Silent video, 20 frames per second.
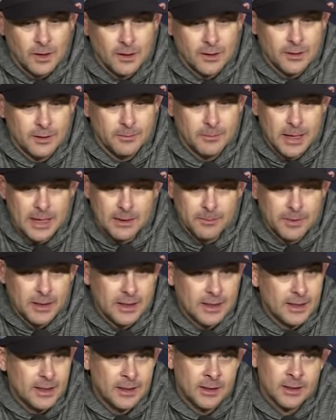it may
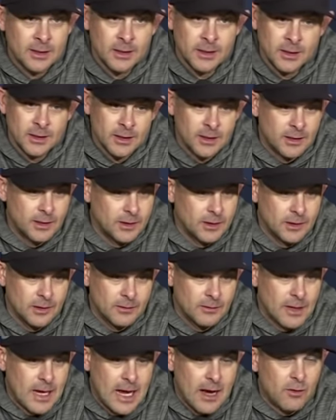be,
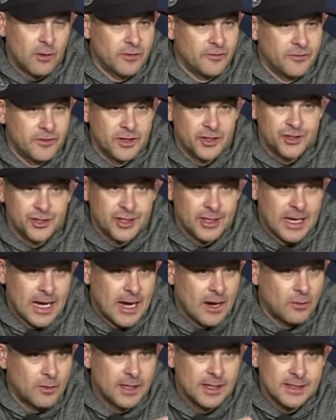how efficient,
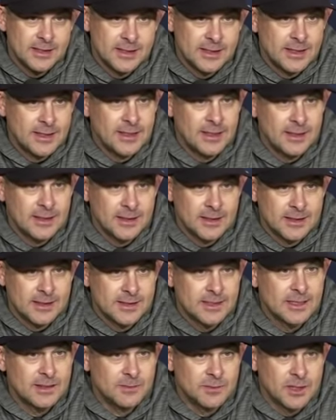how easy it
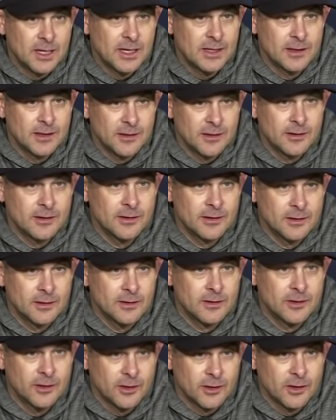seems like they're
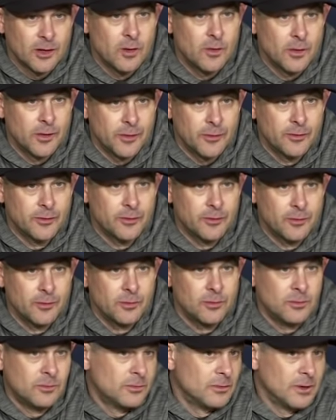going
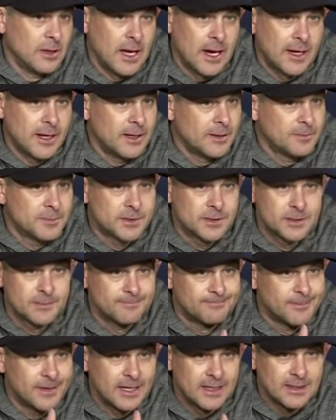through lineups,
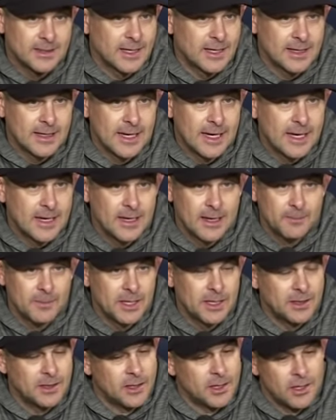things like that. I
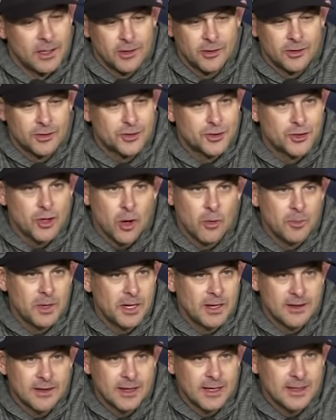mean, there's so
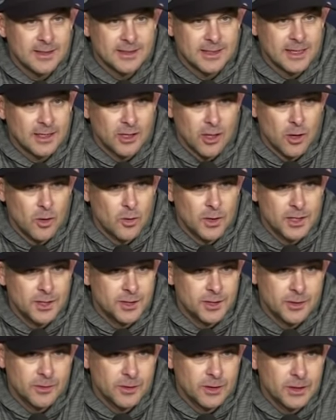many things that go
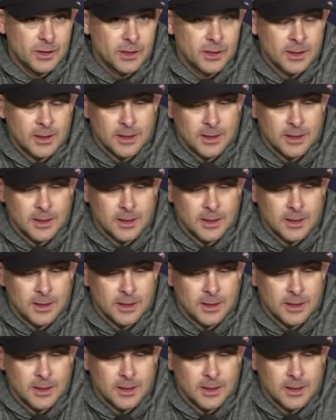into it.